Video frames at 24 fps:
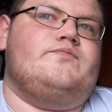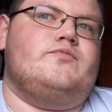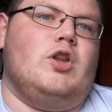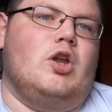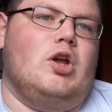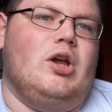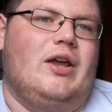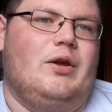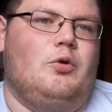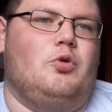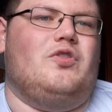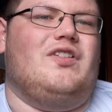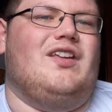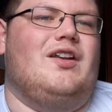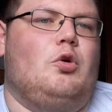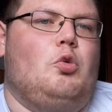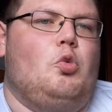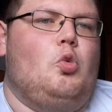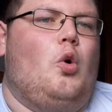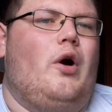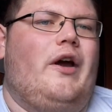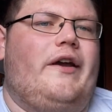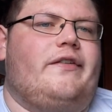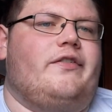He was in a
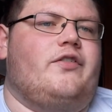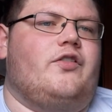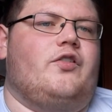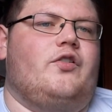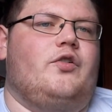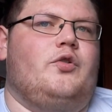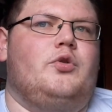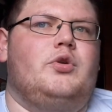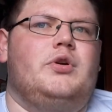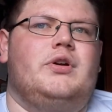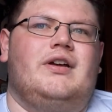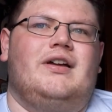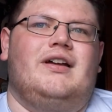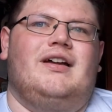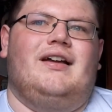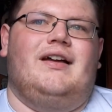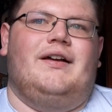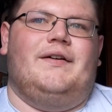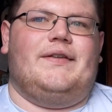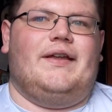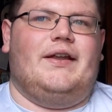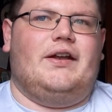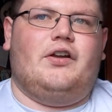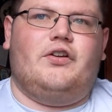white suit.
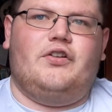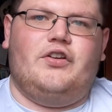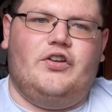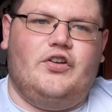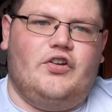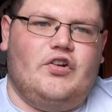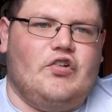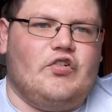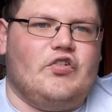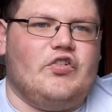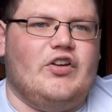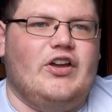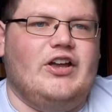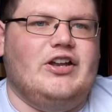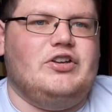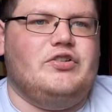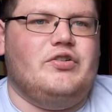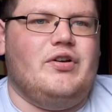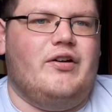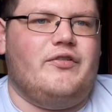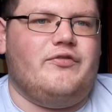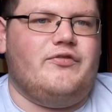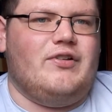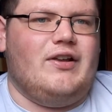Then on the other side, you
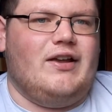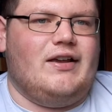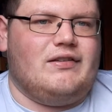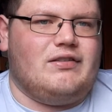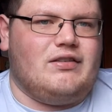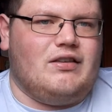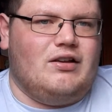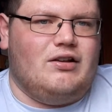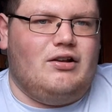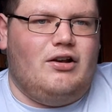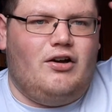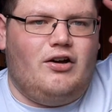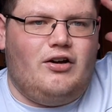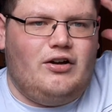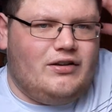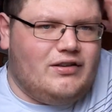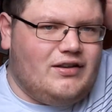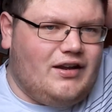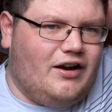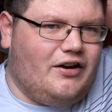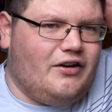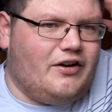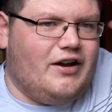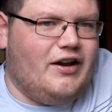have the long
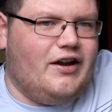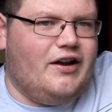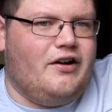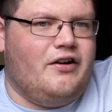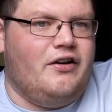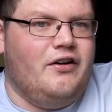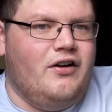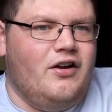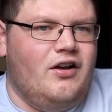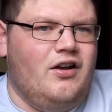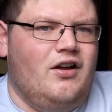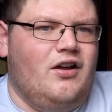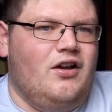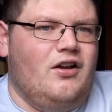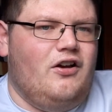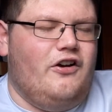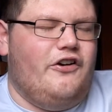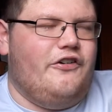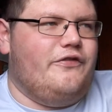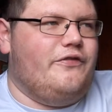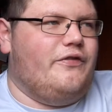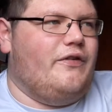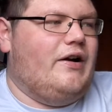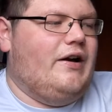dark hair
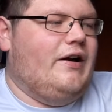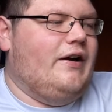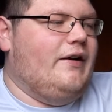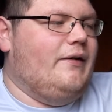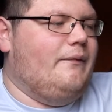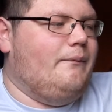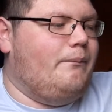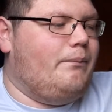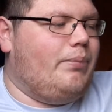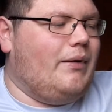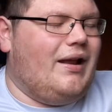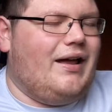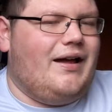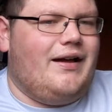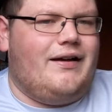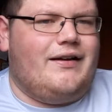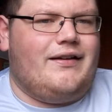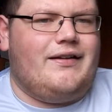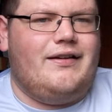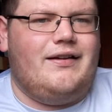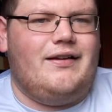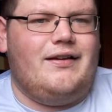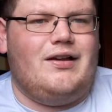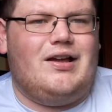of
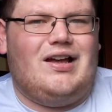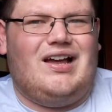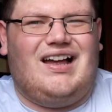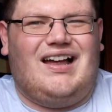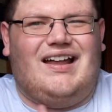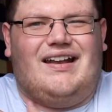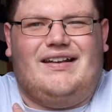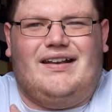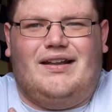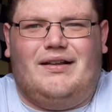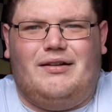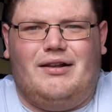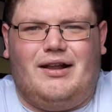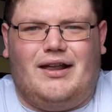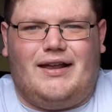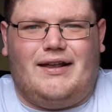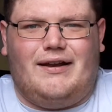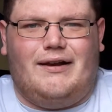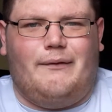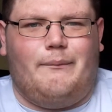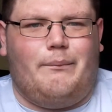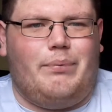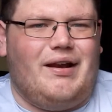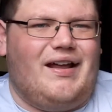Black, and in
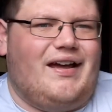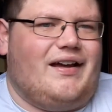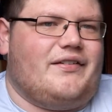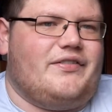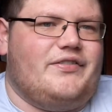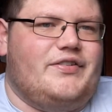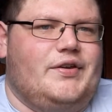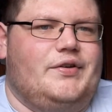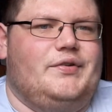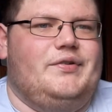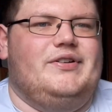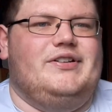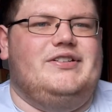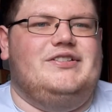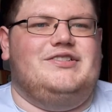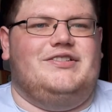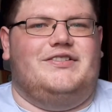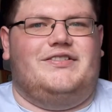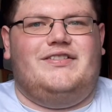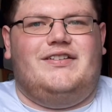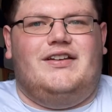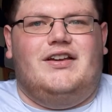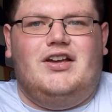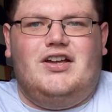a black suit.
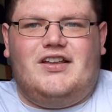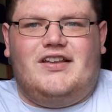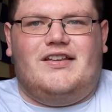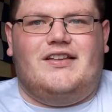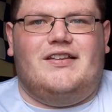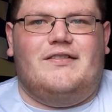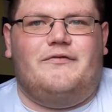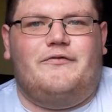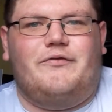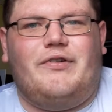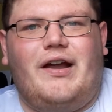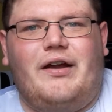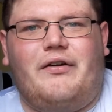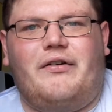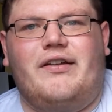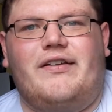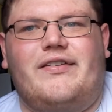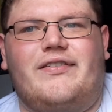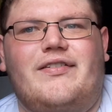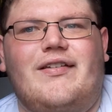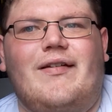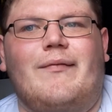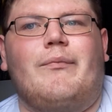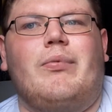Just very
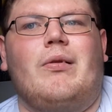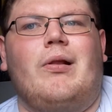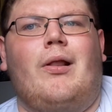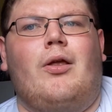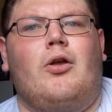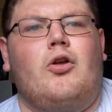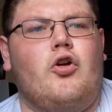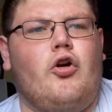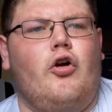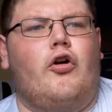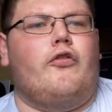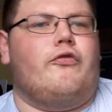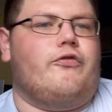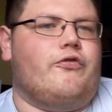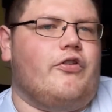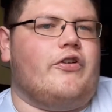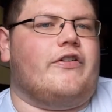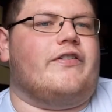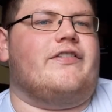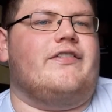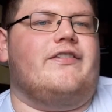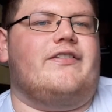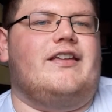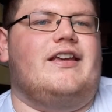simple, good
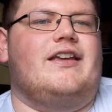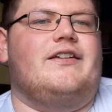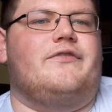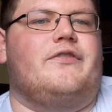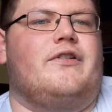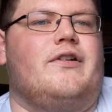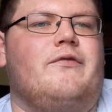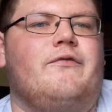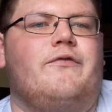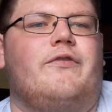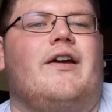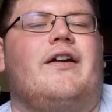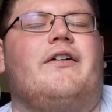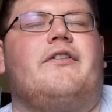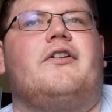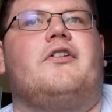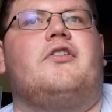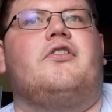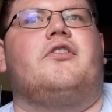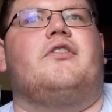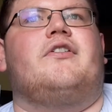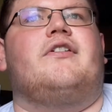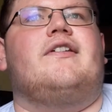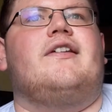versus evil, very
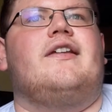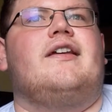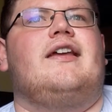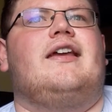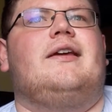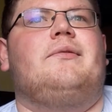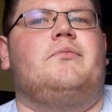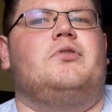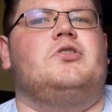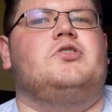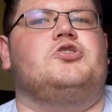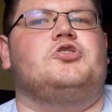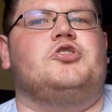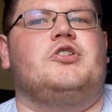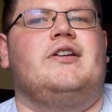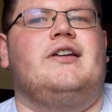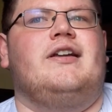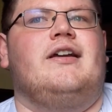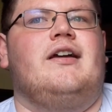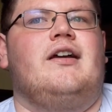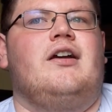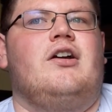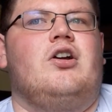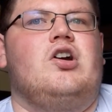good imagery.
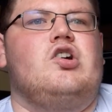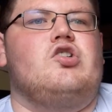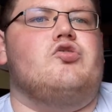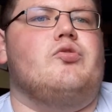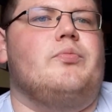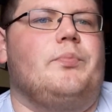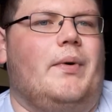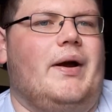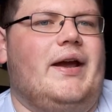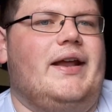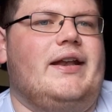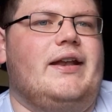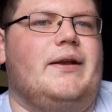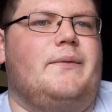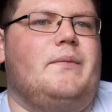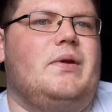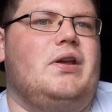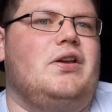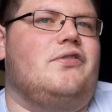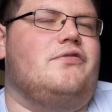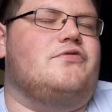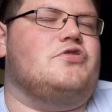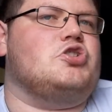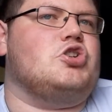Reminded me
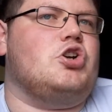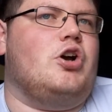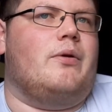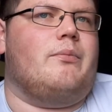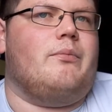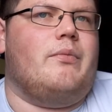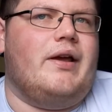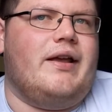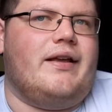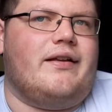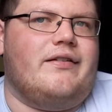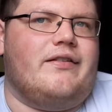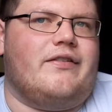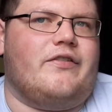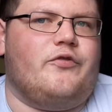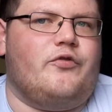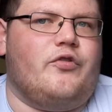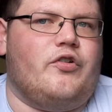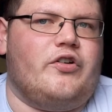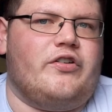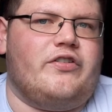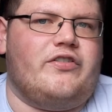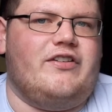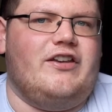of Shawn Michaels
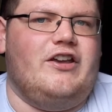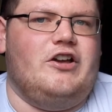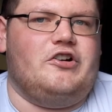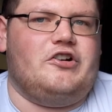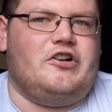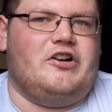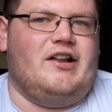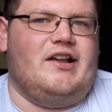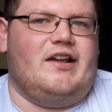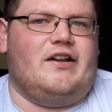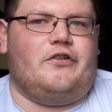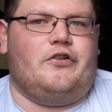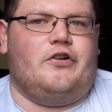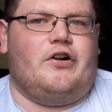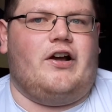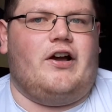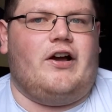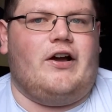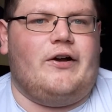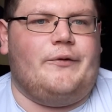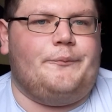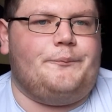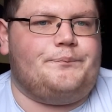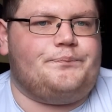versus The Undertaker
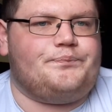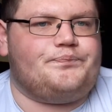at